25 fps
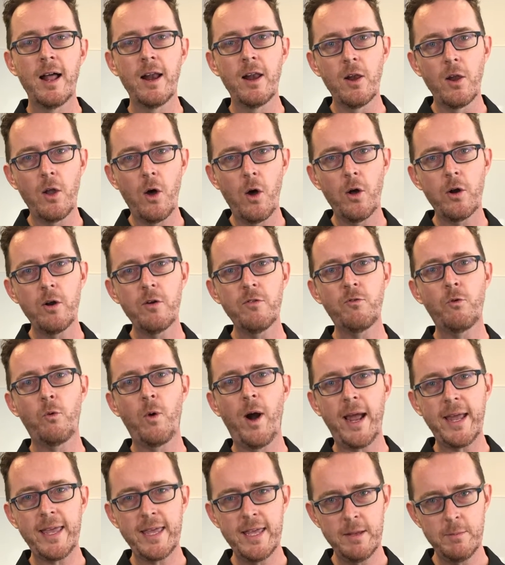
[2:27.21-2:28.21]
A lot of
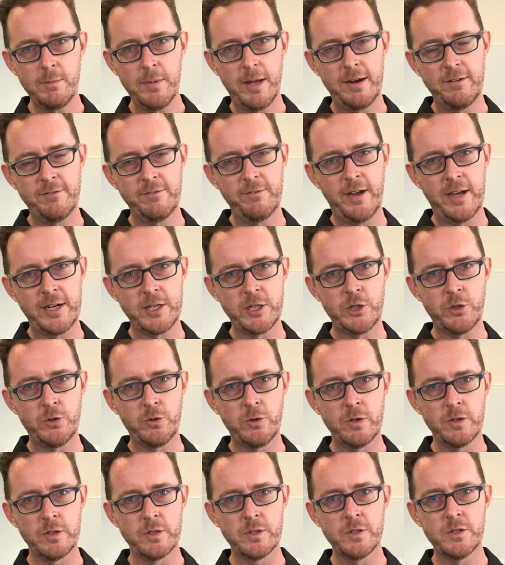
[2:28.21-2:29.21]
racking
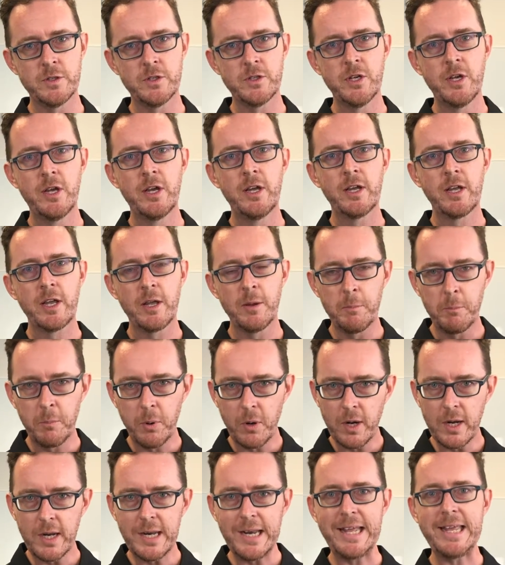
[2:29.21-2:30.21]
manufacturers
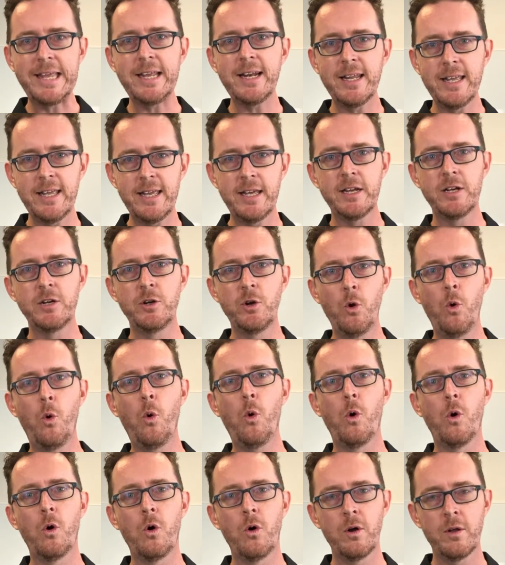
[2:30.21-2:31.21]
completely
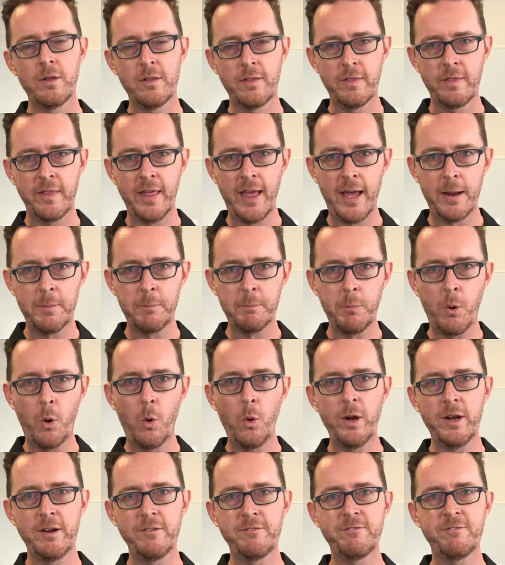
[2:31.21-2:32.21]
ignore that
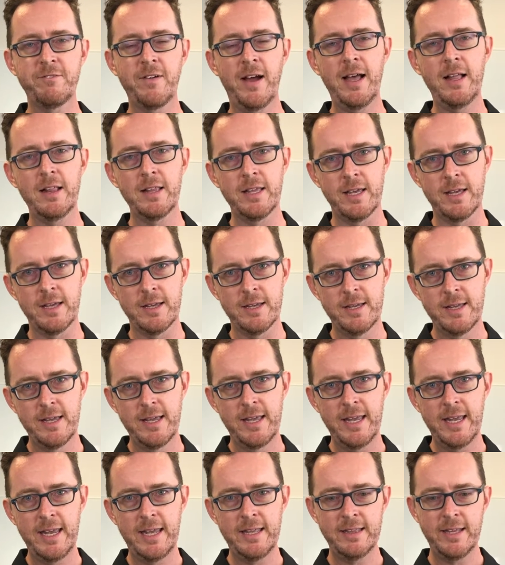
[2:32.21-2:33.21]
point of failure
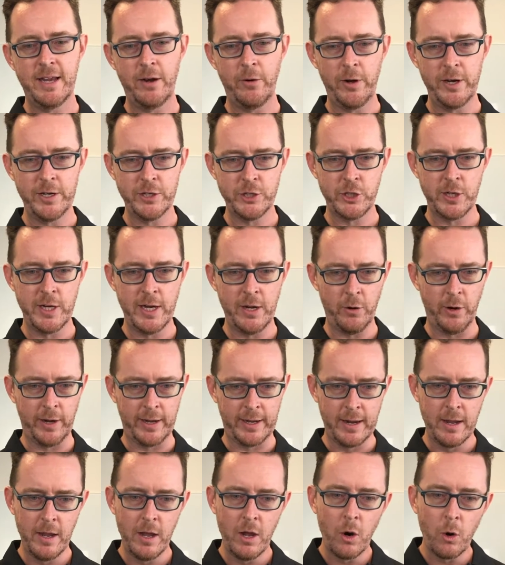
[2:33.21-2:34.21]
in their
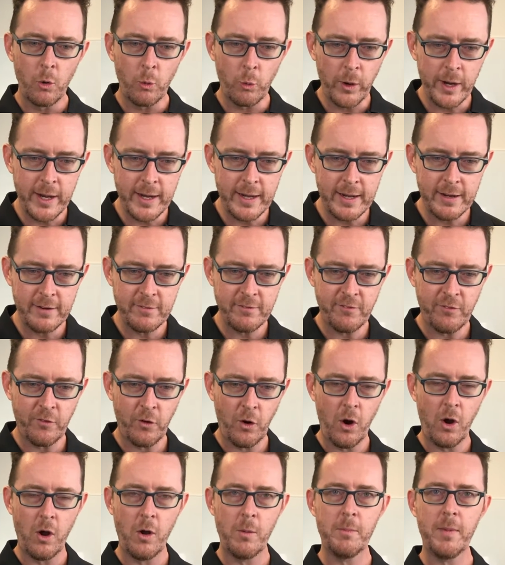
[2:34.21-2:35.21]
engineering. Reading
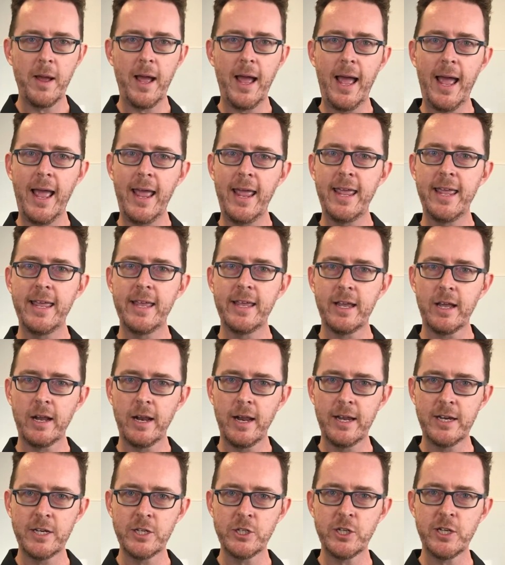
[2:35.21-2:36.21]
from a
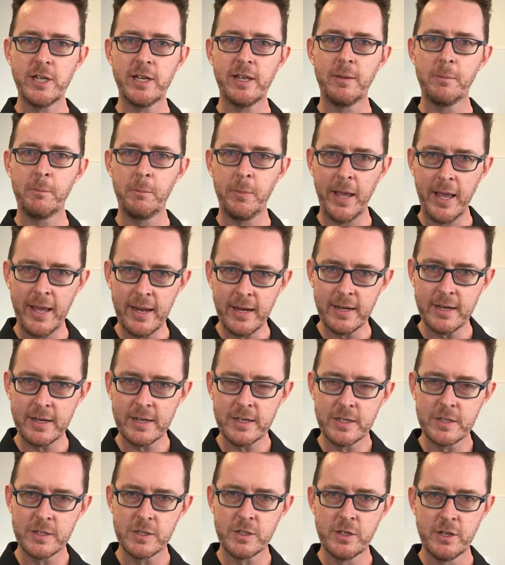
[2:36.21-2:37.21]
Clenergy
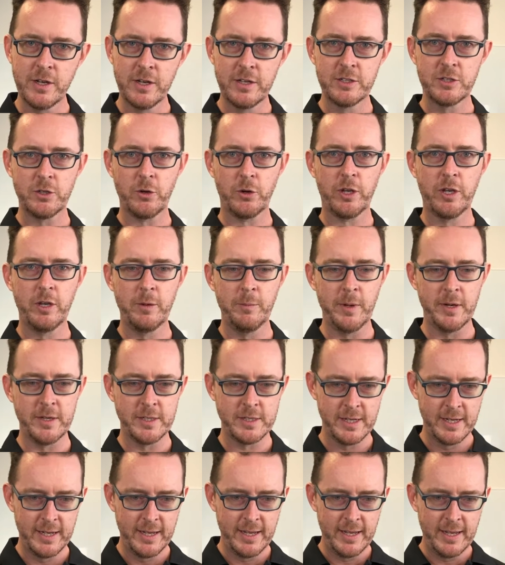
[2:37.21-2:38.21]
competitor's
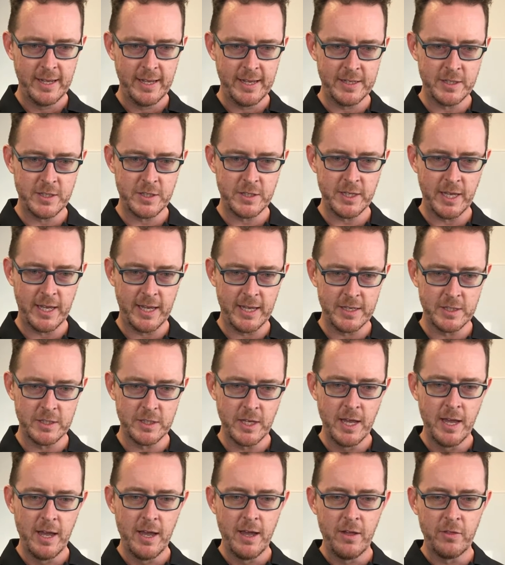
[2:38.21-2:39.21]
document, it
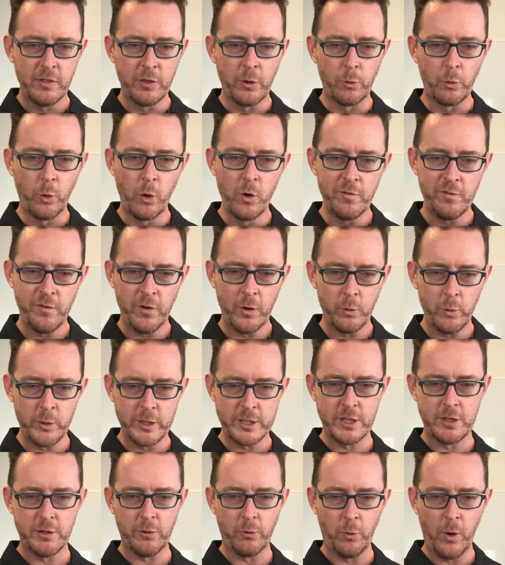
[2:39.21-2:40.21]
says the roof on
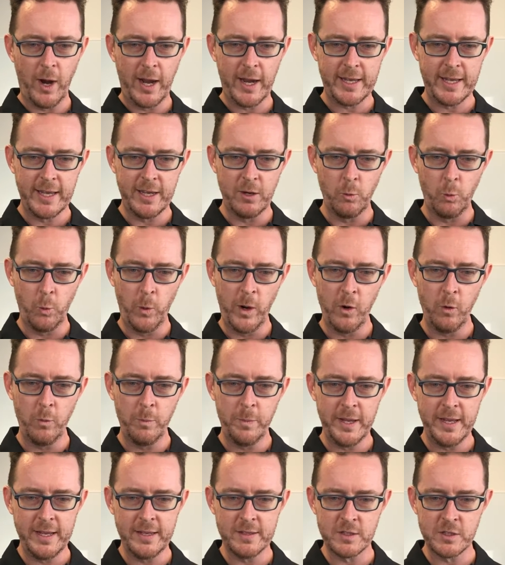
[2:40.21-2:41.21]
which the racking
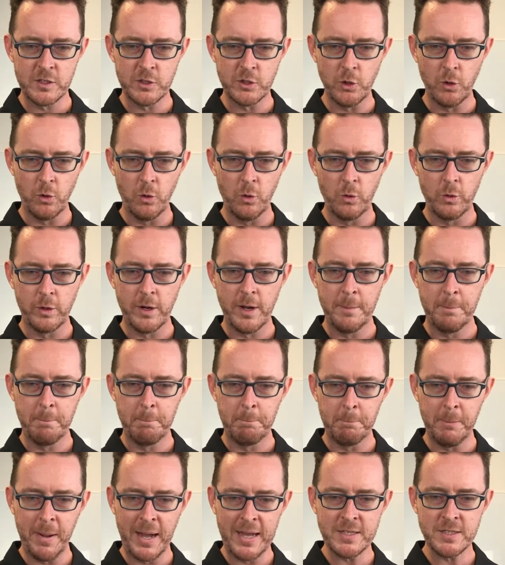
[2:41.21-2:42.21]
will be installed
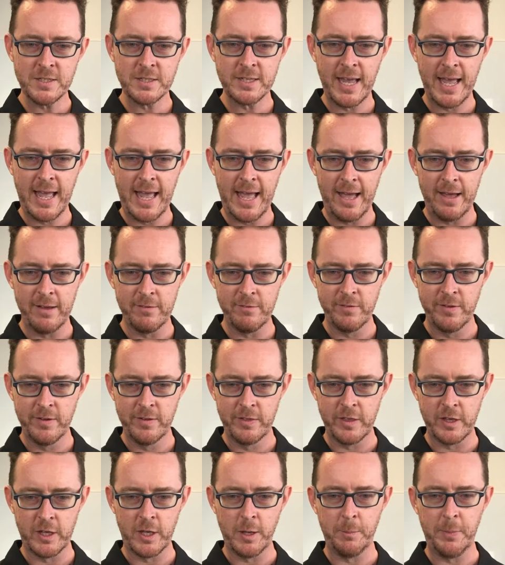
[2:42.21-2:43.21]
must have
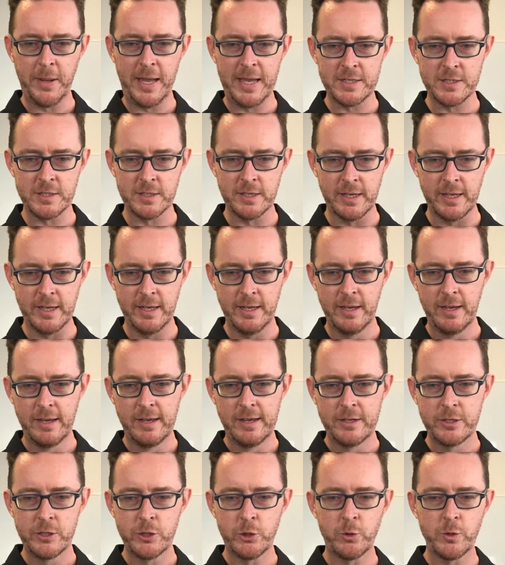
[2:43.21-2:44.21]
the capacity
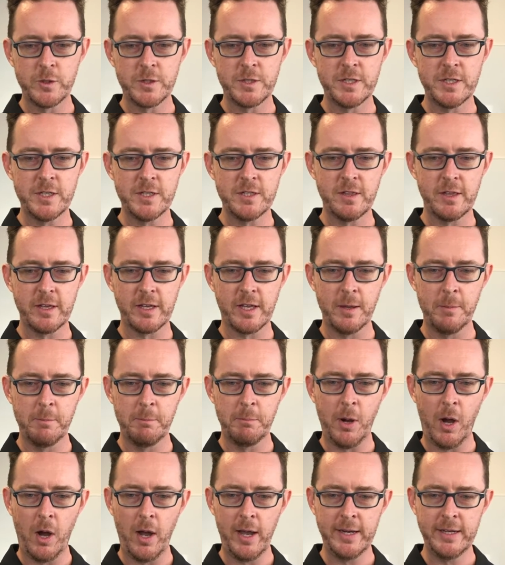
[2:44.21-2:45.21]
to resist the
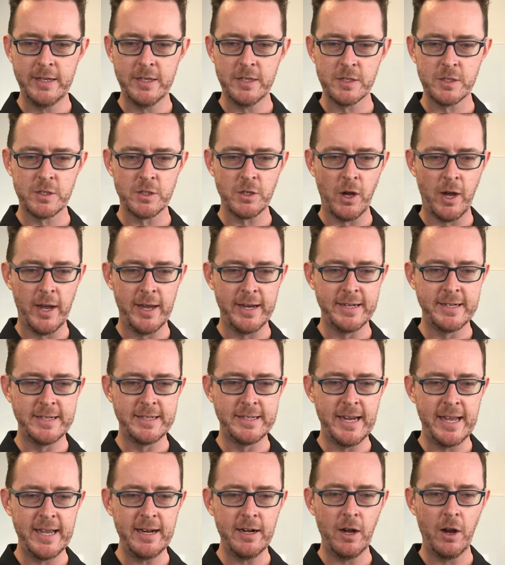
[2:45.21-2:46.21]
combined
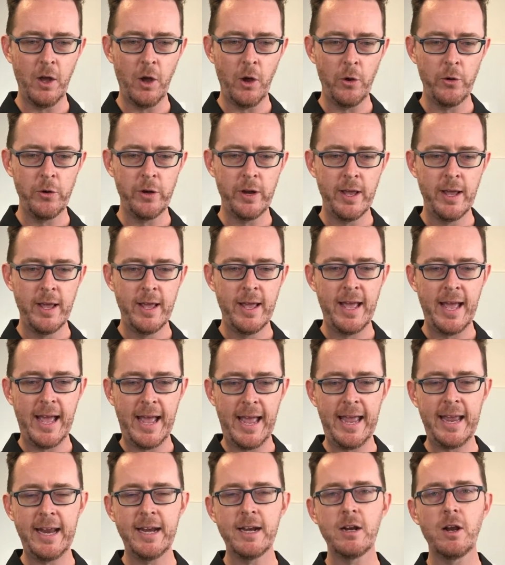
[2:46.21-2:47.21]
design dead load
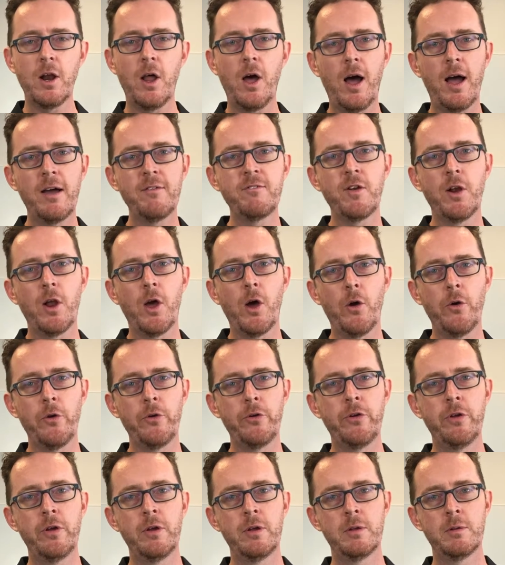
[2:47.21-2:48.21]
and live
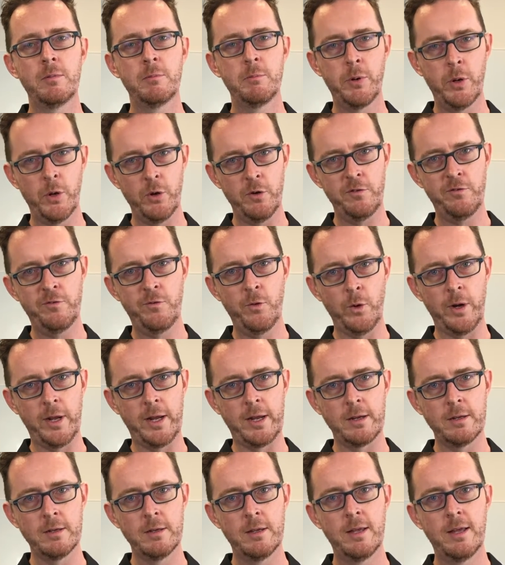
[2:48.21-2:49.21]
load per
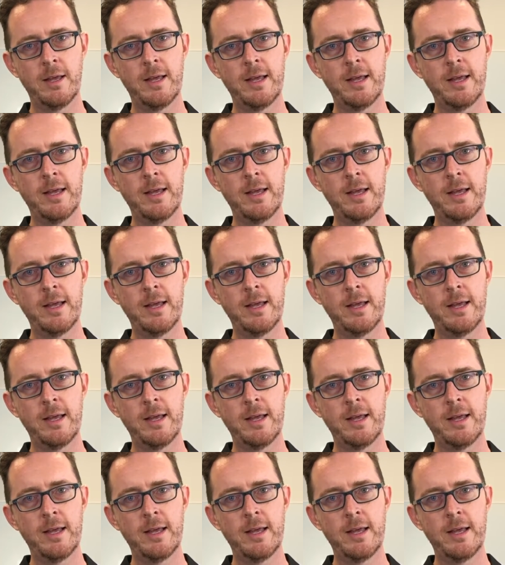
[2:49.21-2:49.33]
footing.